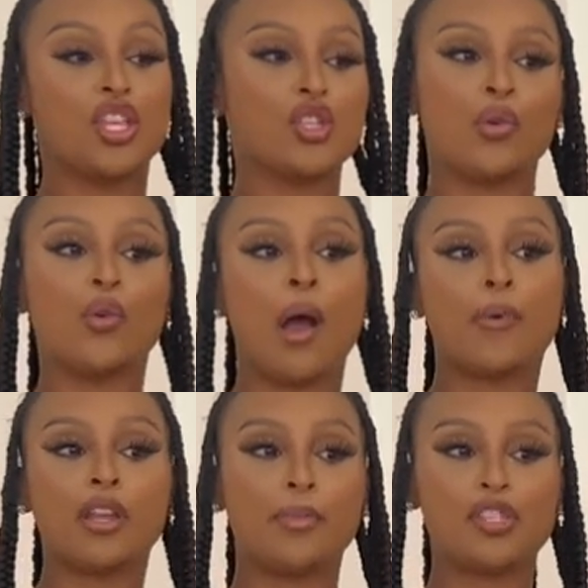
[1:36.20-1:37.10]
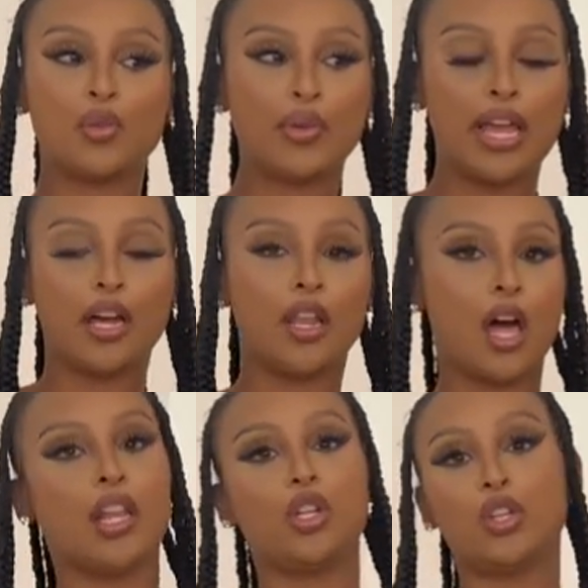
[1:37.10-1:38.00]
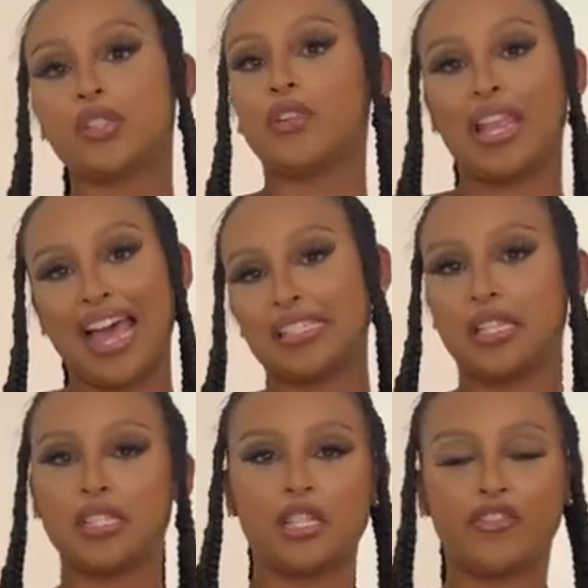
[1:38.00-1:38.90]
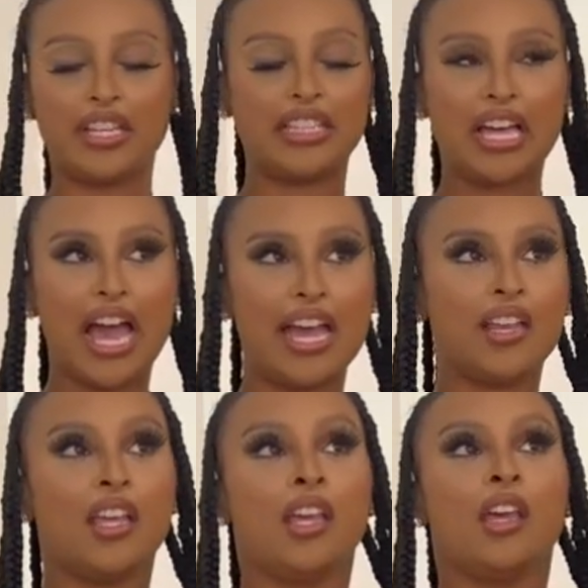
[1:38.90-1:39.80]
So I'm going to be doing like a lot of looks for less and stuff like that.